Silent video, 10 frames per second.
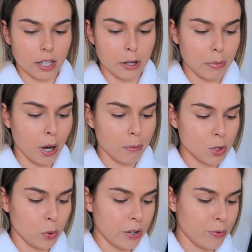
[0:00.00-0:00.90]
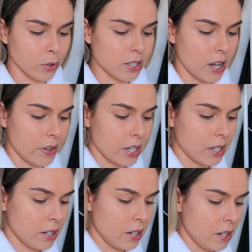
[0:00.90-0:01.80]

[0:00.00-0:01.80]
like a bum 24 7.